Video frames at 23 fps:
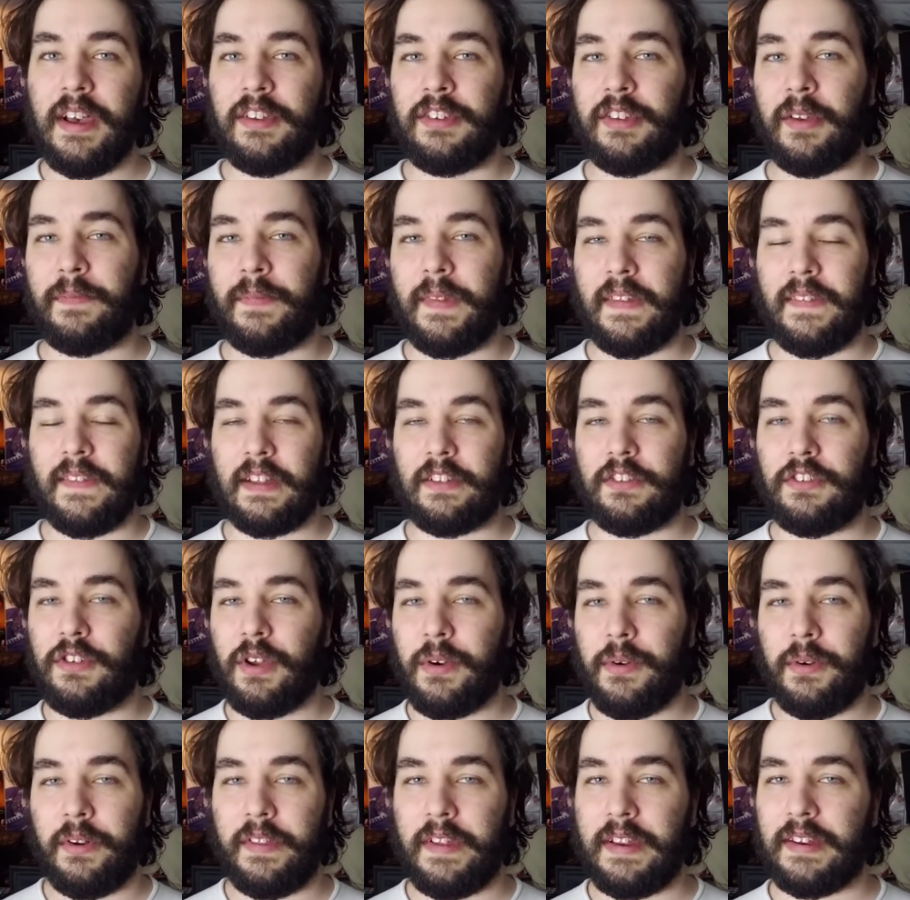something that's
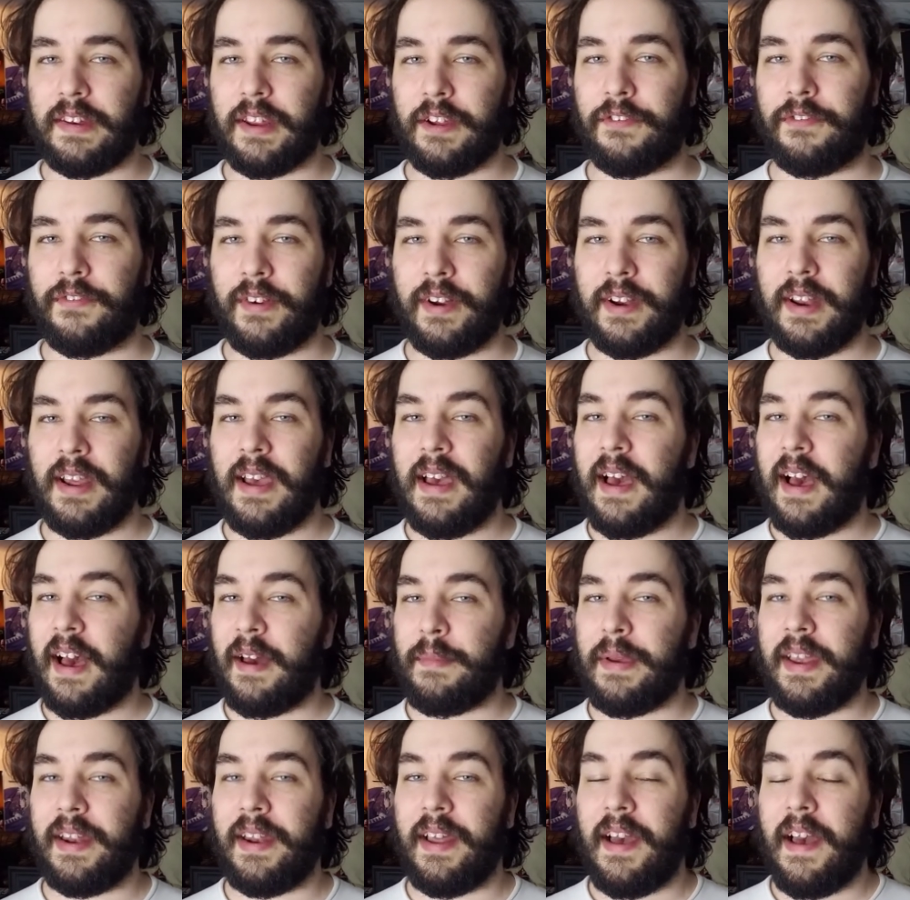totally different. I
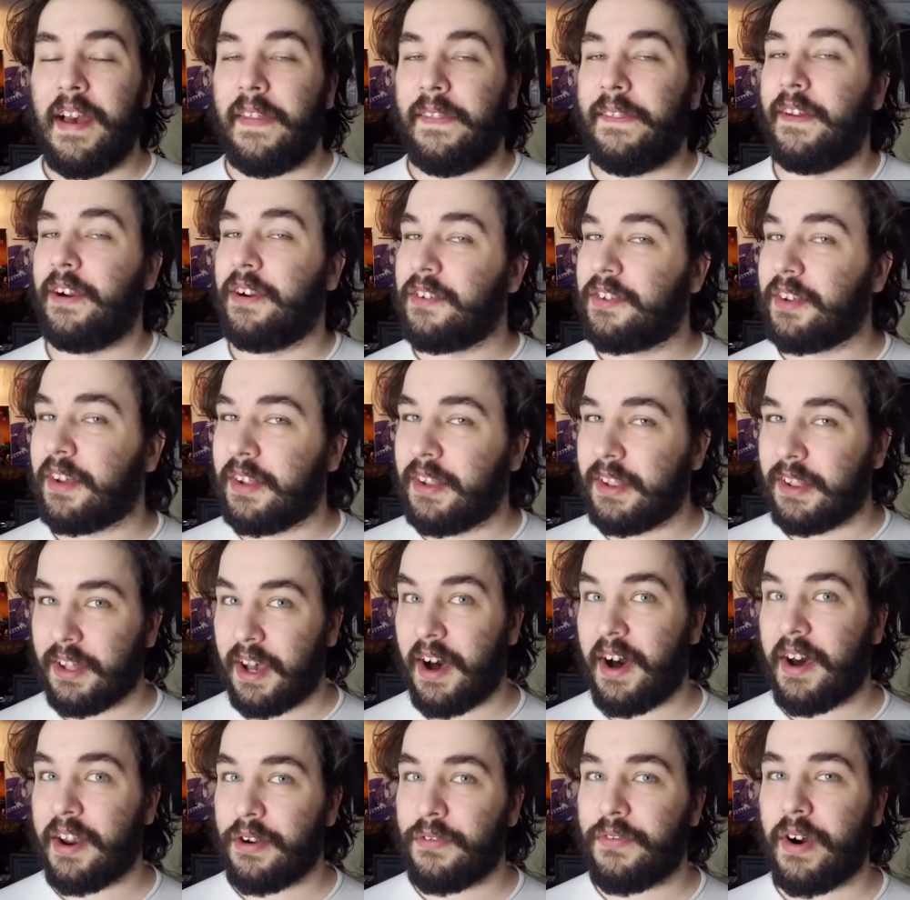mean, there's a
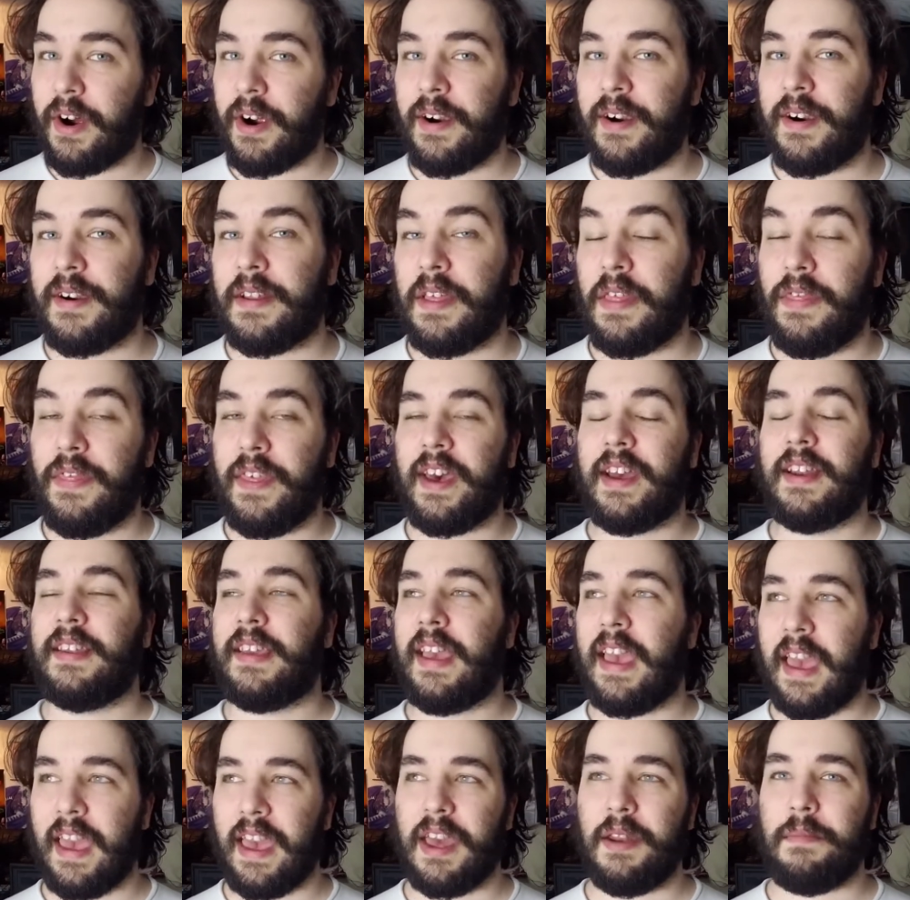lot of art that
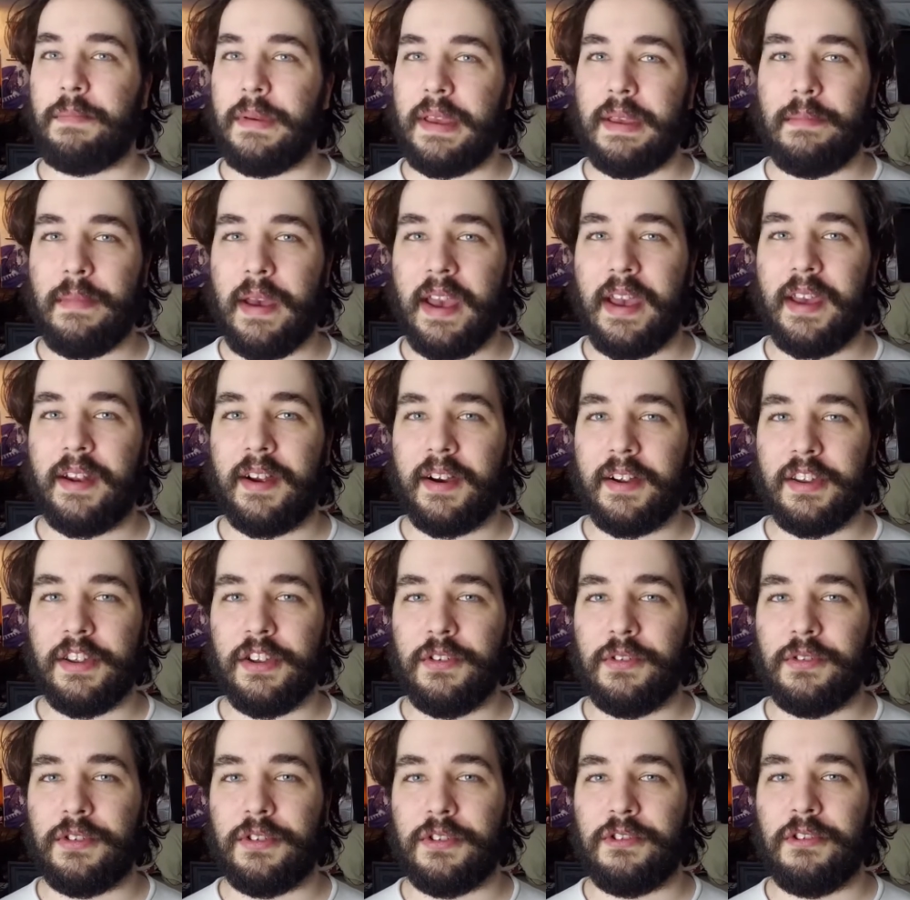can't be made on
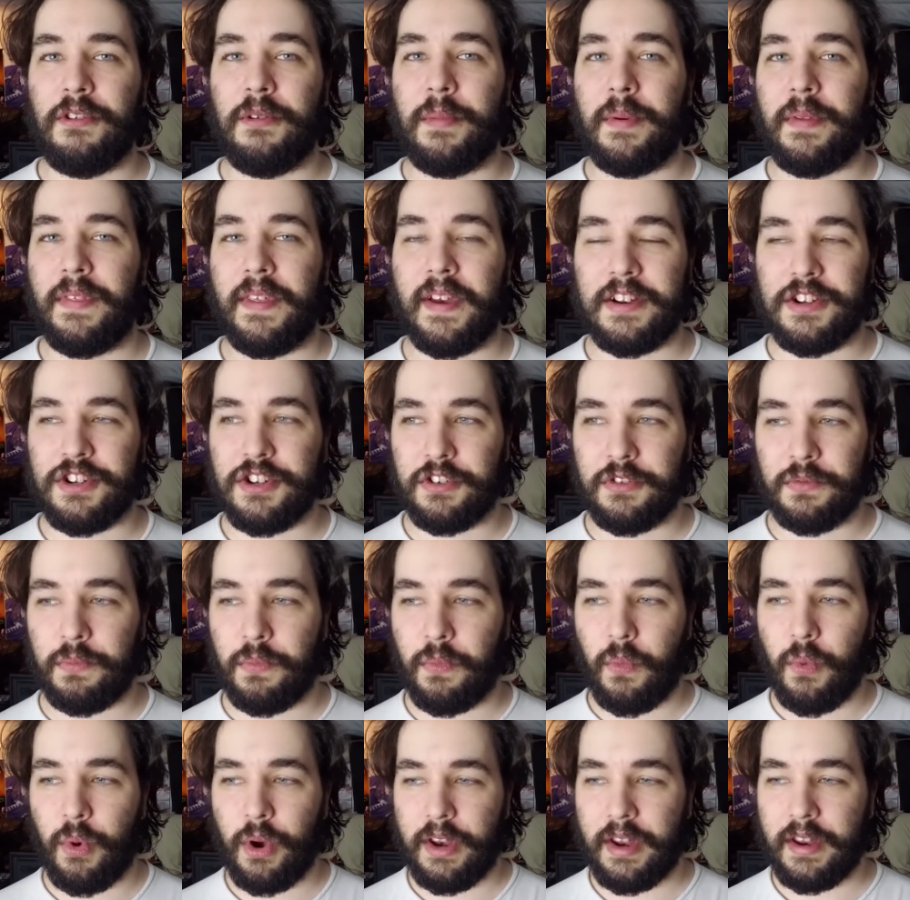YouTube that just
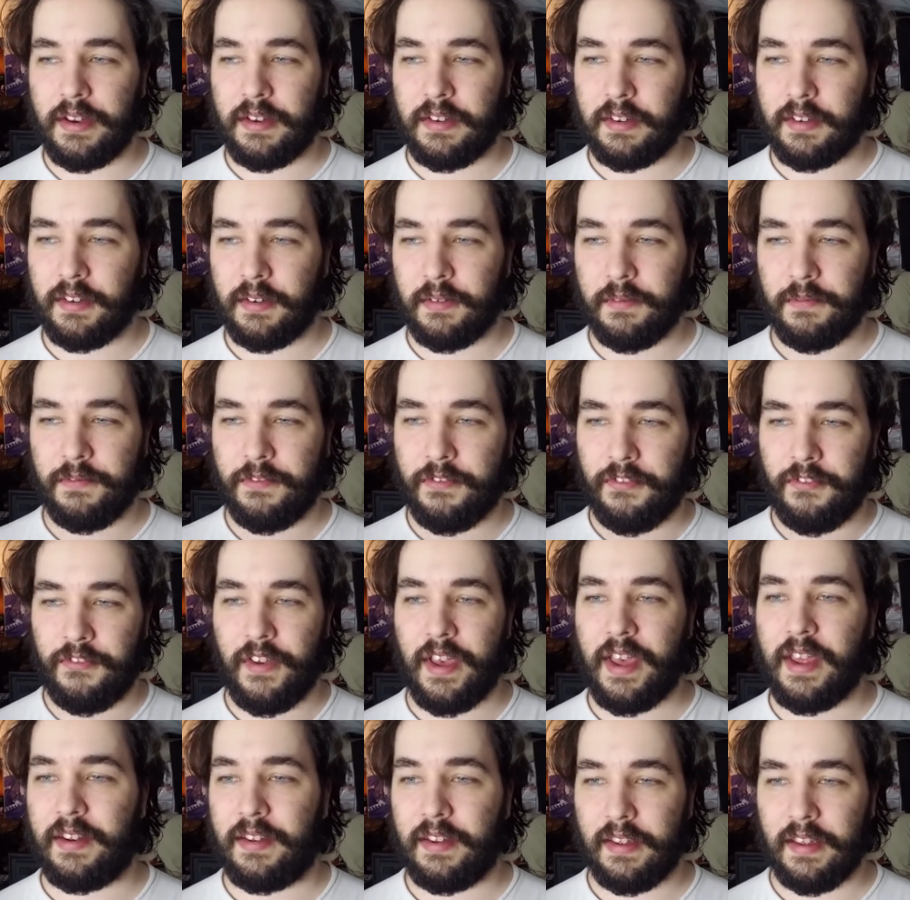wouldn't
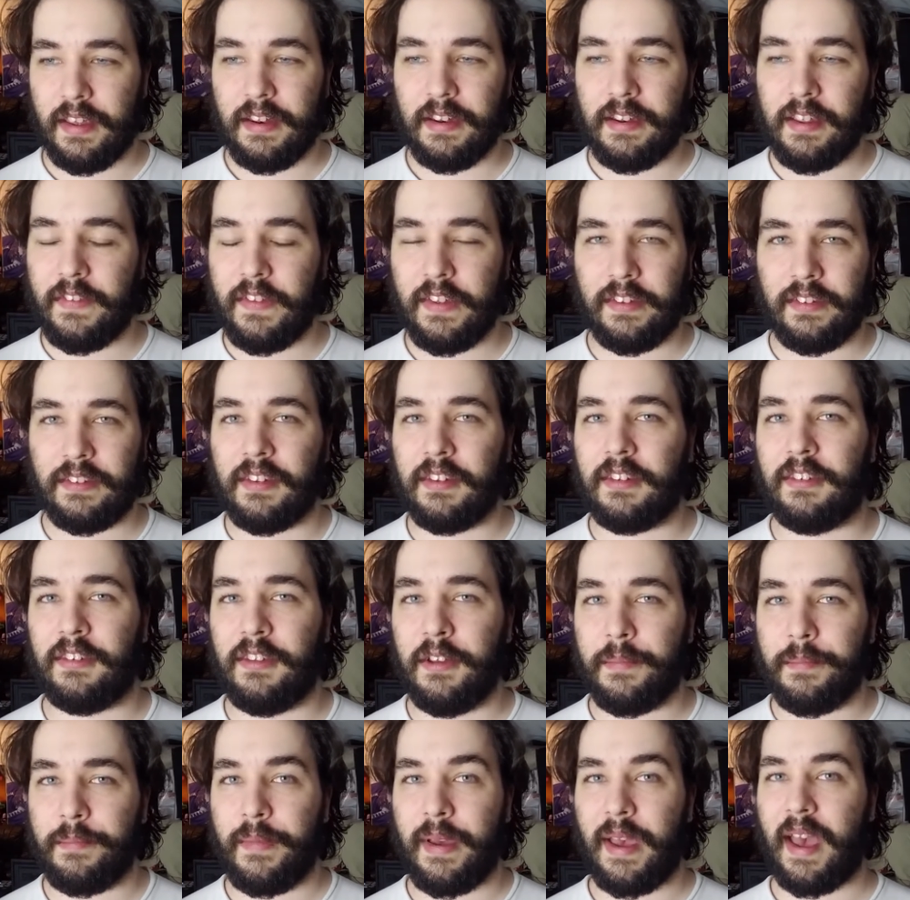fit into this
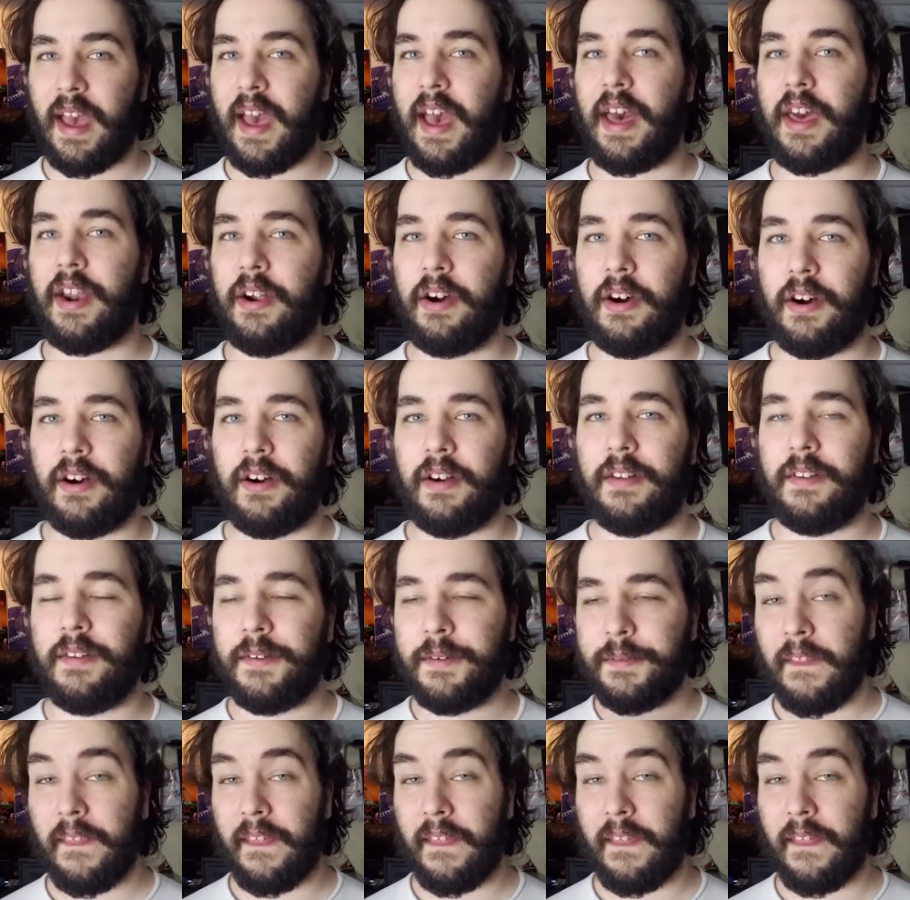system at all.